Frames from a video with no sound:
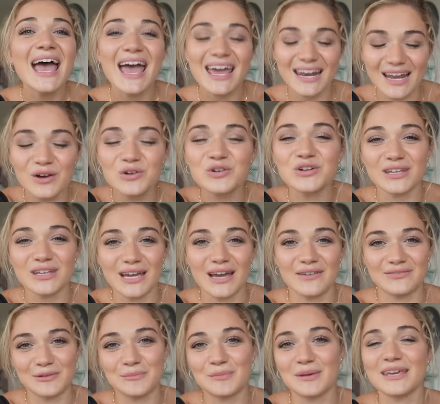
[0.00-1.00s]
and I really
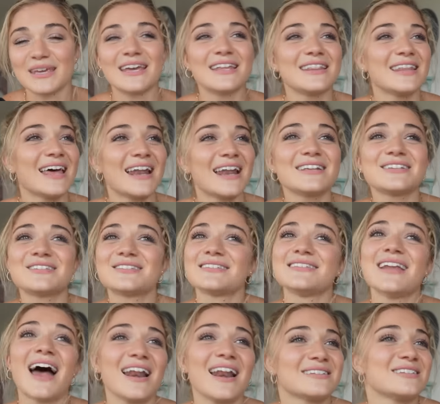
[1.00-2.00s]
have to pee. And that is
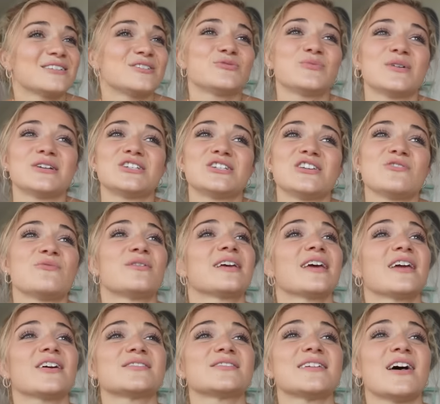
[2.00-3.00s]
not a situation you want to
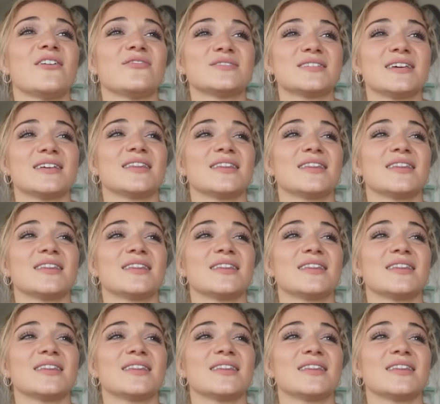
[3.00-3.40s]
get yourself in,